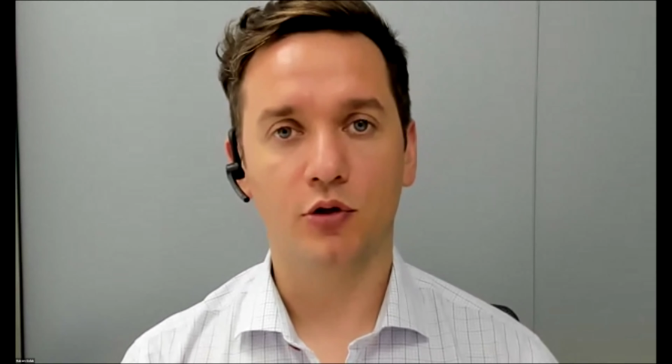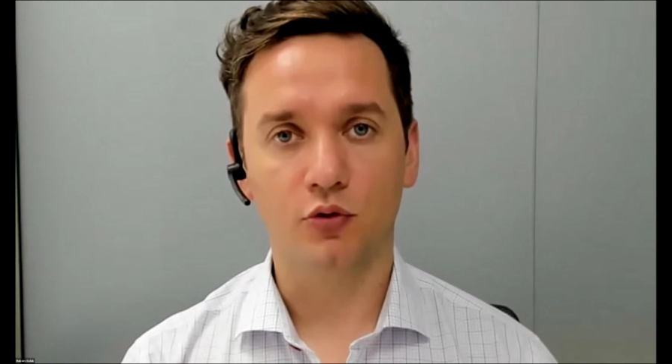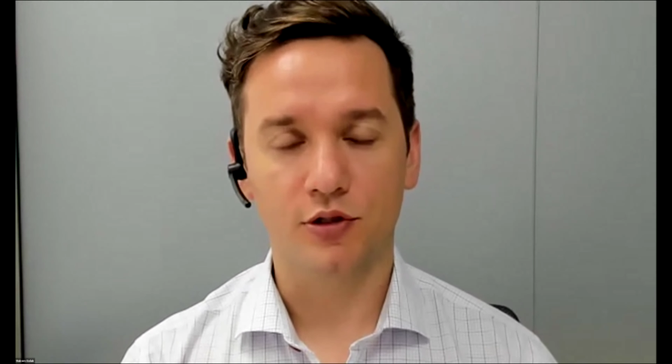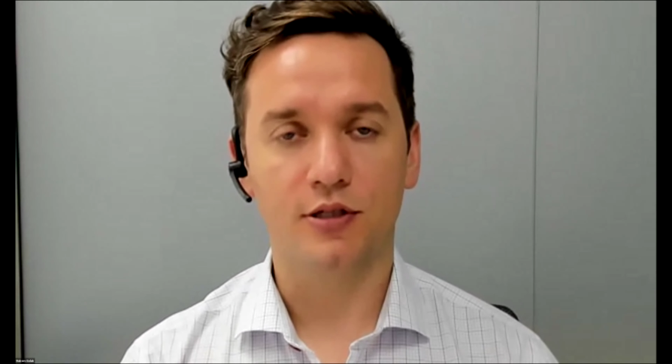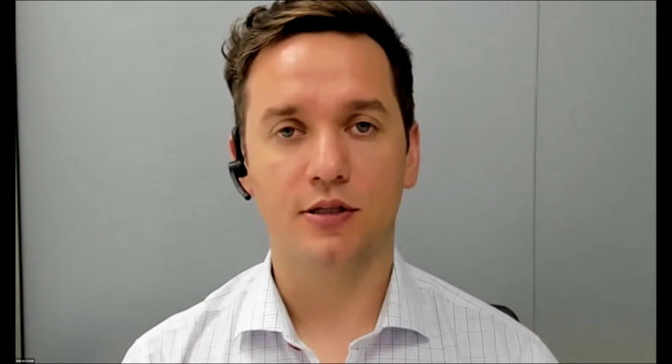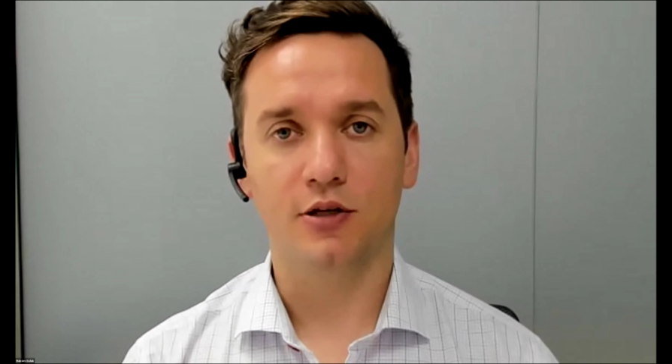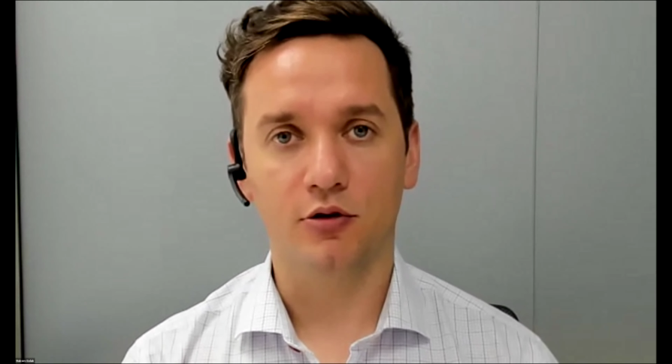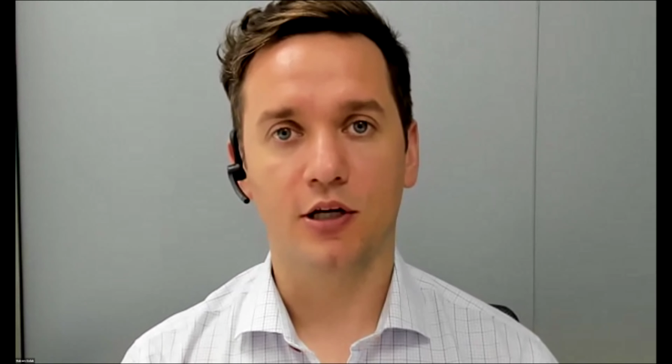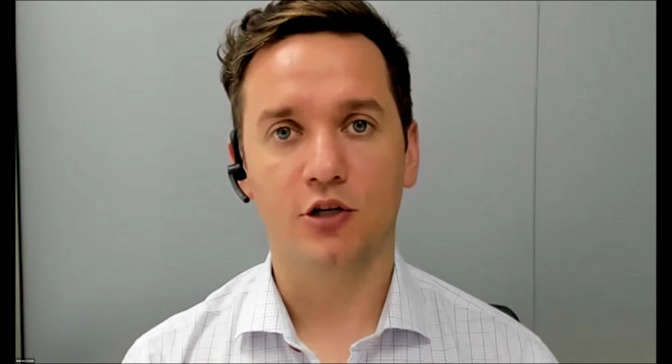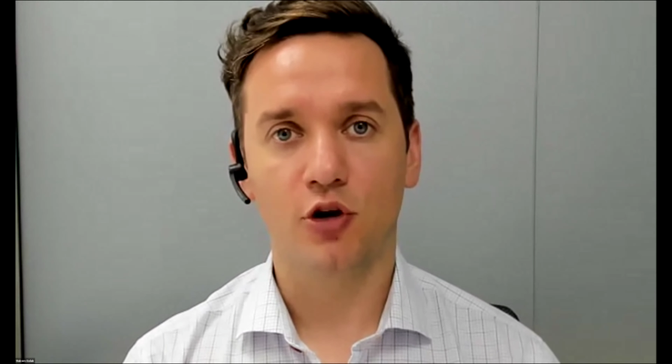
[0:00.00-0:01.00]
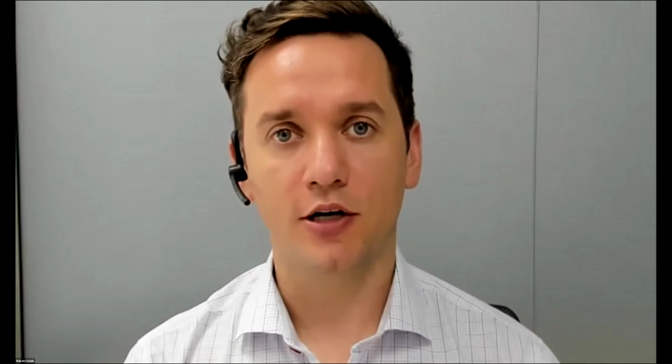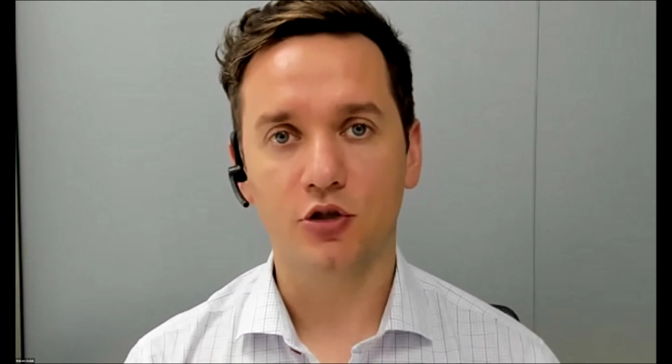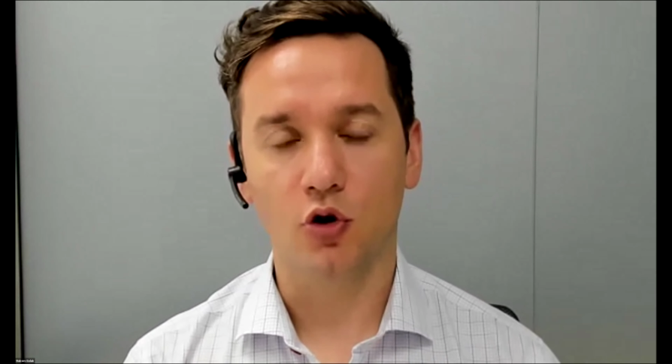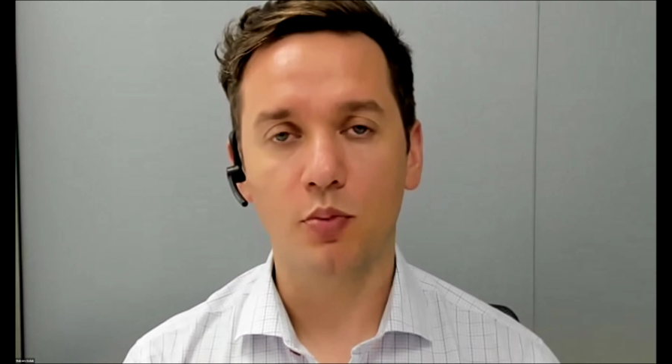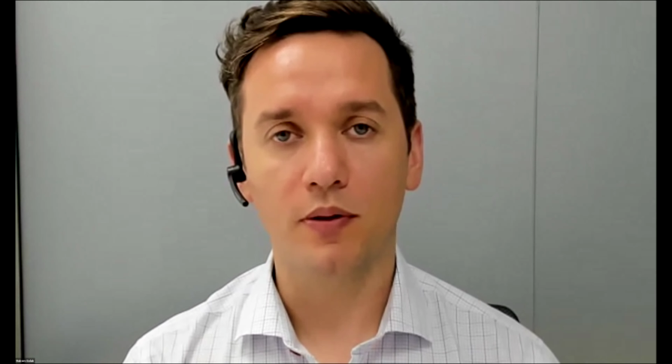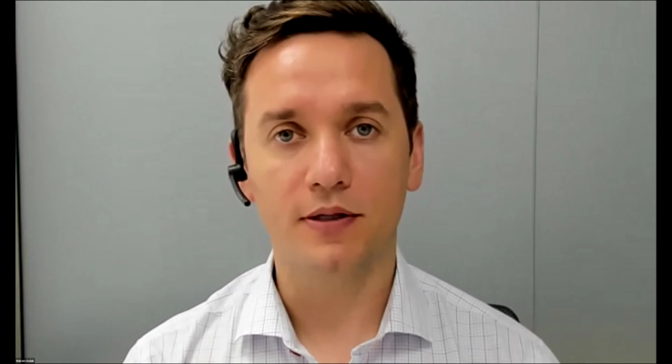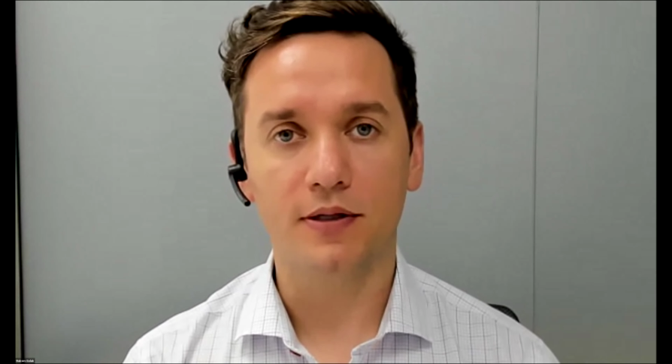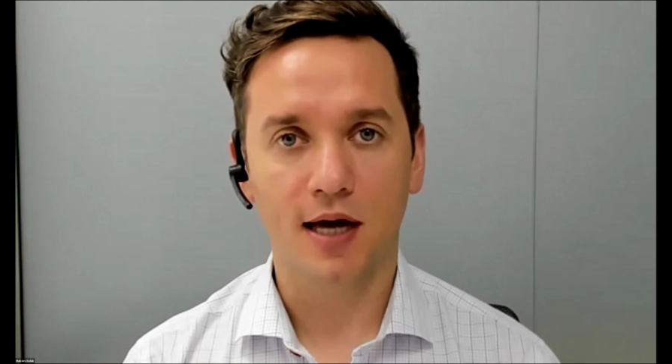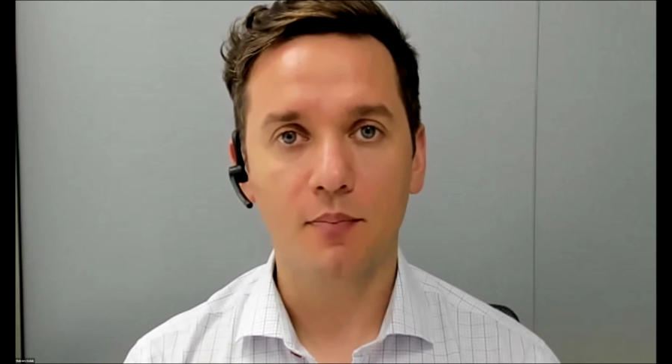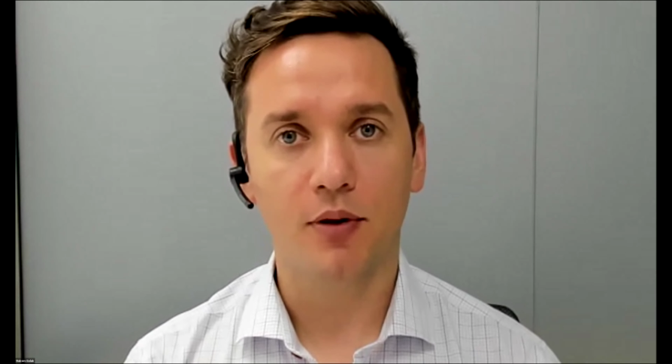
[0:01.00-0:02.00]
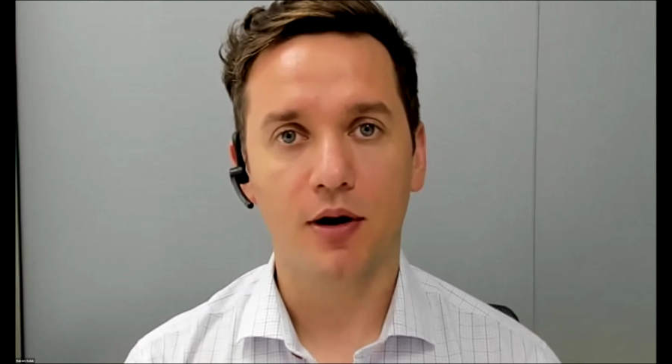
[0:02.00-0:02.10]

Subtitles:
who is just, like trying to open this up,